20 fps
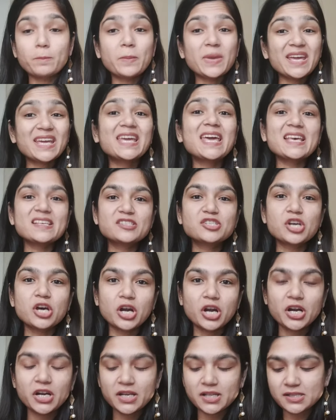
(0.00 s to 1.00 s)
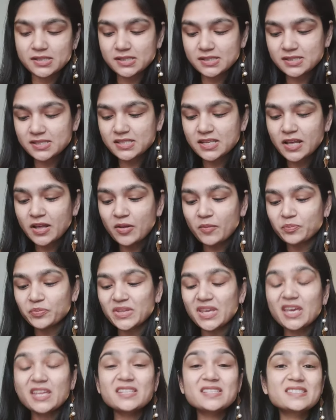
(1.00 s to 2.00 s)
biggest hurdles
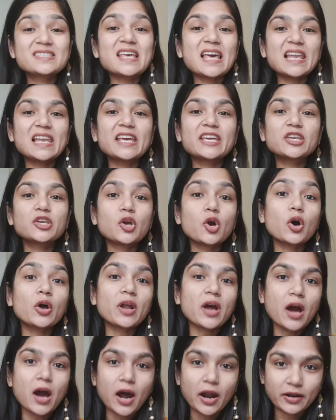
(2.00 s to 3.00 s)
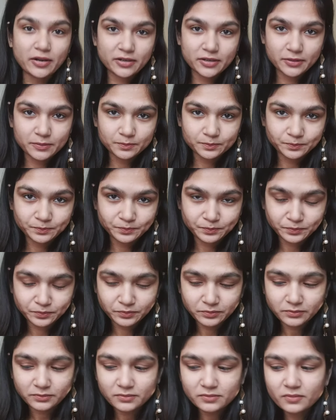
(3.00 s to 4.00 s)
in selling your art?
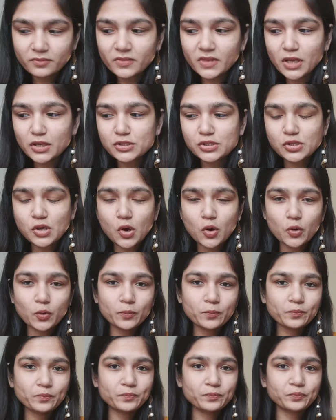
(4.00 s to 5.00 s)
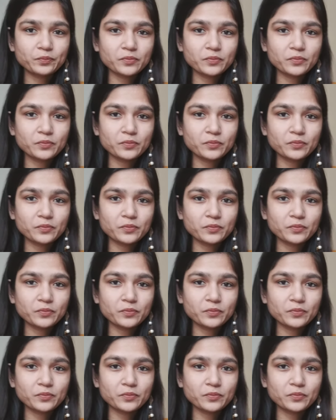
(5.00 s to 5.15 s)
So